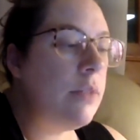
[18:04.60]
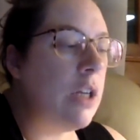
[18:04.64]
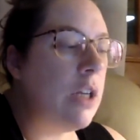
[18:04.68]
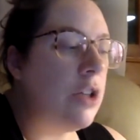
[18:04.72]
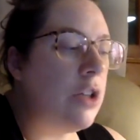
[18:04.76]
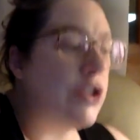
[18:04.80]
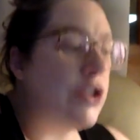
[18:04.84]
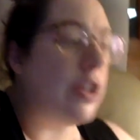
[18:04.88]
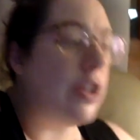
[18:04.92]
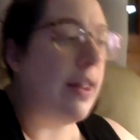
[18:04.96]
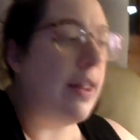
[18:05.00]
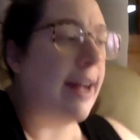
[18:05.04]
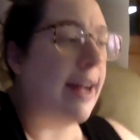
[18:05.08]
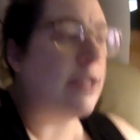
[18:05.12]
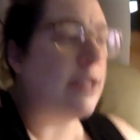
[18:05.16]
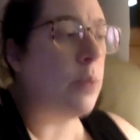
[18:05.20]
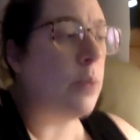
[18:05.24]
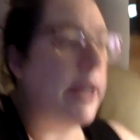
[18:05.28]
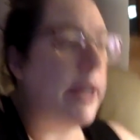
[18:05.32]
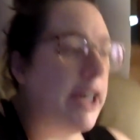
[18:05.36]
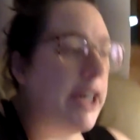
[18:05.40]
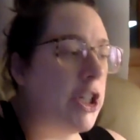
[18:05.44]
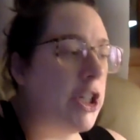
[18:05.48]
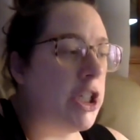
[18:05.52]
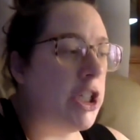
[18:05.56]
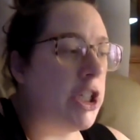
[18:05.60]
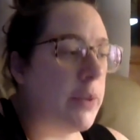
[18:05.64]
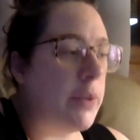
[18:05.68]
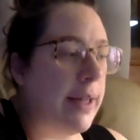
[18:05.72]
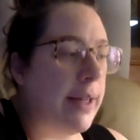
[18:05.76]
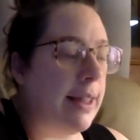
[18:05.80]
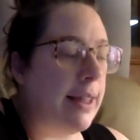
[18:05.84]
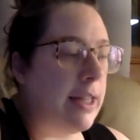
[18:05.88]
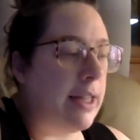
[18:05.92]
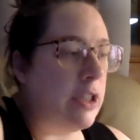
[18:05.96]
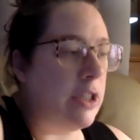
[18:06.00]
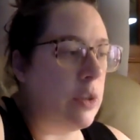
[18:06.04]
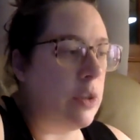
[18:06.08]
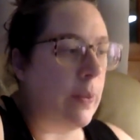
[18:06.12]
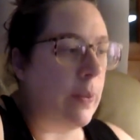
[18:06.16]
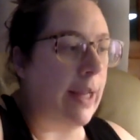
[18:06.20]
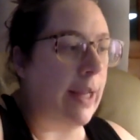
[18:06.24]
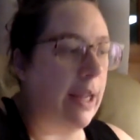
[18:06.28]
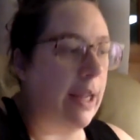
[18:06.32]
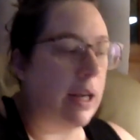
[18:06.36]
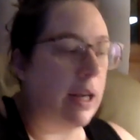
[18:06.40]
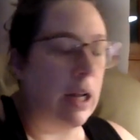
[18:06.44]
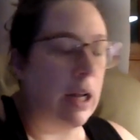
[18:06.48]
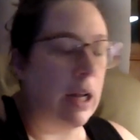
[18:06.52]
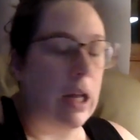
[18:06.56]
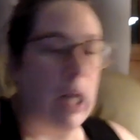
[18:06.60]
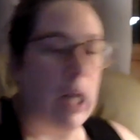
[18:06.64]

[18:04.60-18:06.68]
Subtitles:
So that's what you're doing this week.